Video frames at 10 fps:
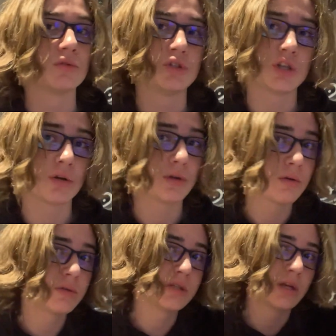So shout
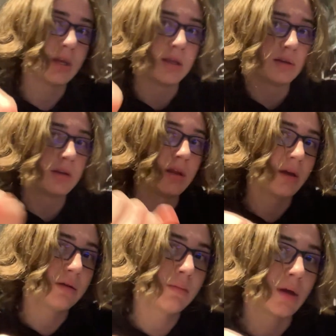out to Aiden and
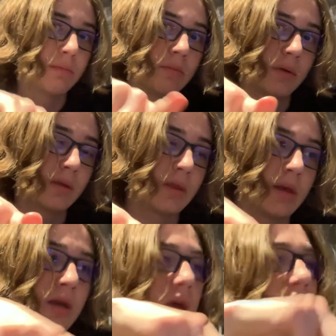Adam. Happy birthday.